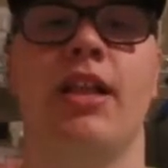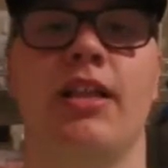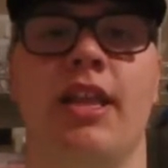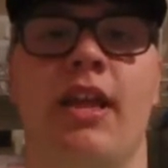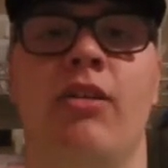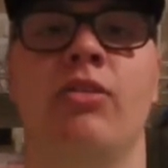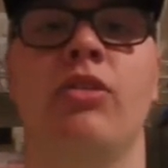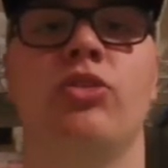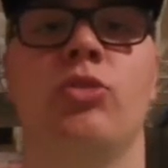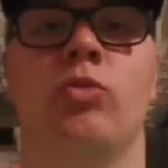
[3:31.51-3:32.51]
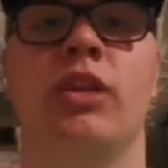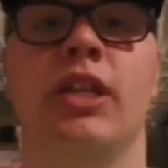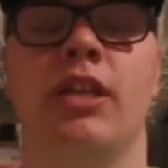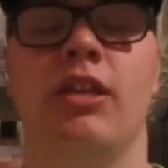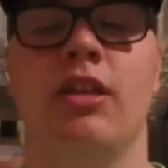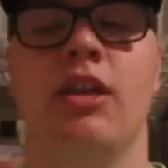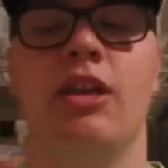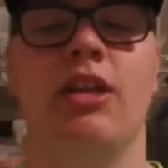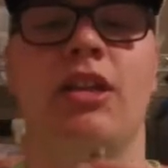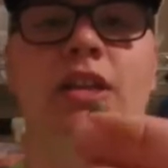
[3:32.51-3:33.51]
Now, to rig it,
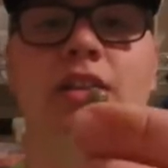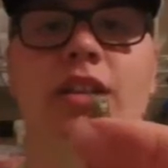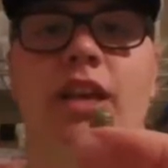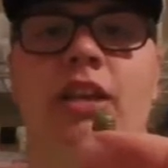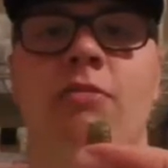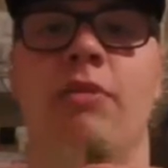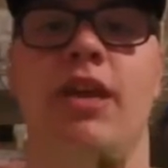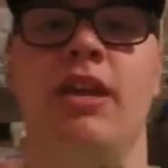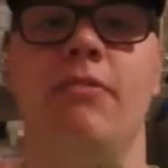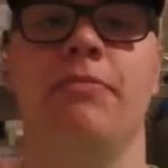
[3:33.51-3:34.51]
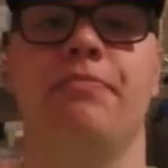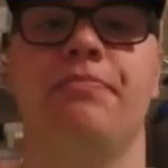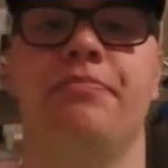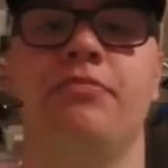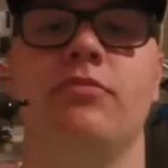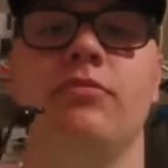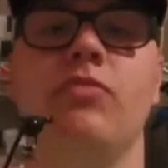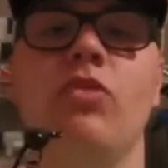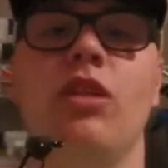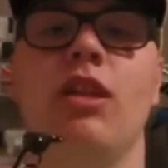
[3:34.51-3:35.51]
you need to take your bait,
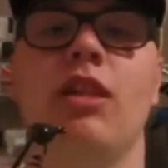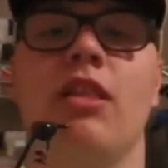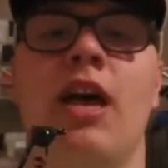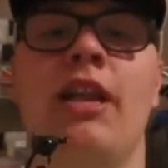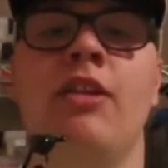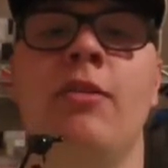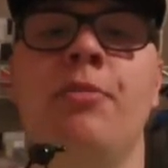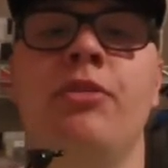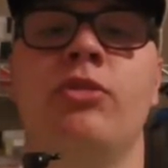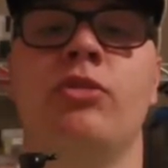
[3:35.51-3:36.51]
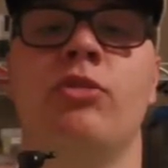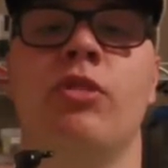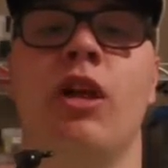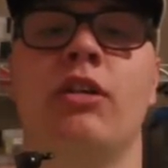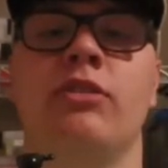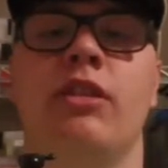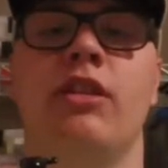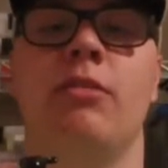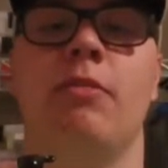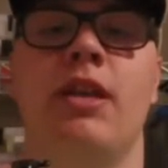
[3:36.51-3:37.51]
line it up with the screw lock so
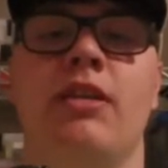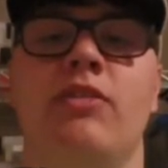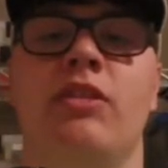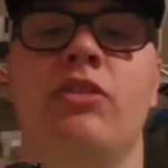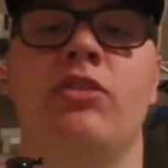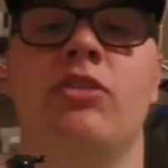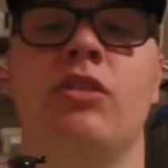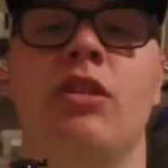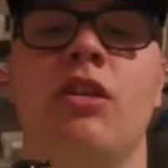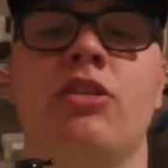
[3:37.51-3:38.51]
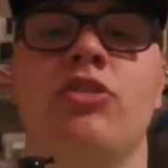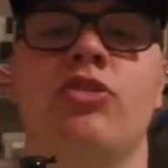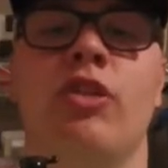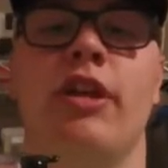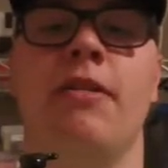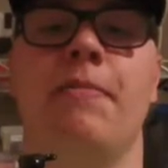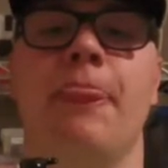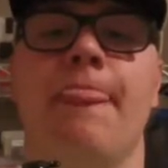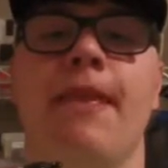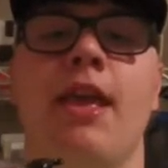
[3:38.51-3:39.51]
that the bait sits straight.
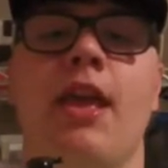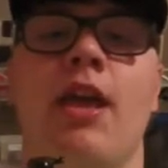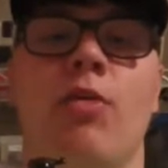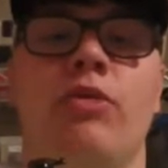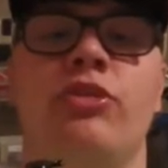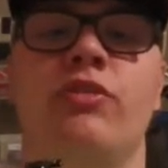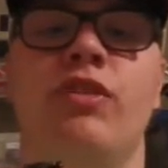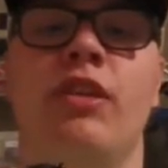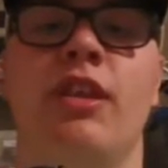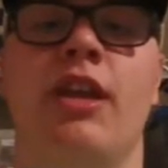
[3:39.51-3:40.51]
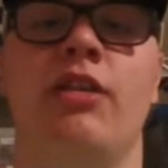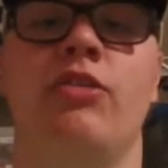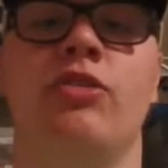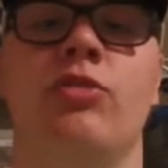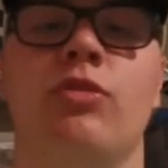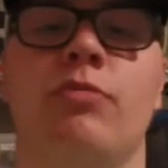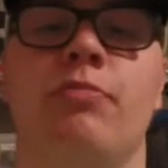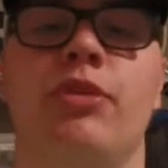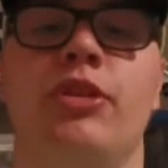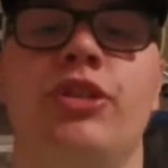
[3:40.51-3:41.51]
Once you've done that, you just want
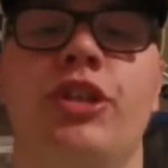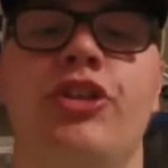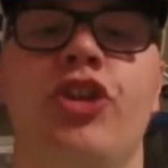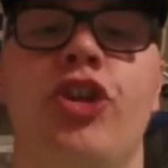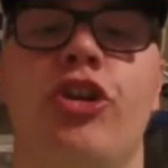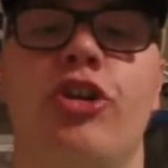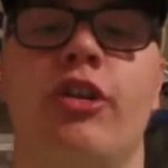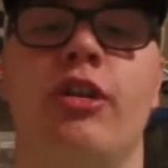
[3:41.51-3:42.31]
to push and turn.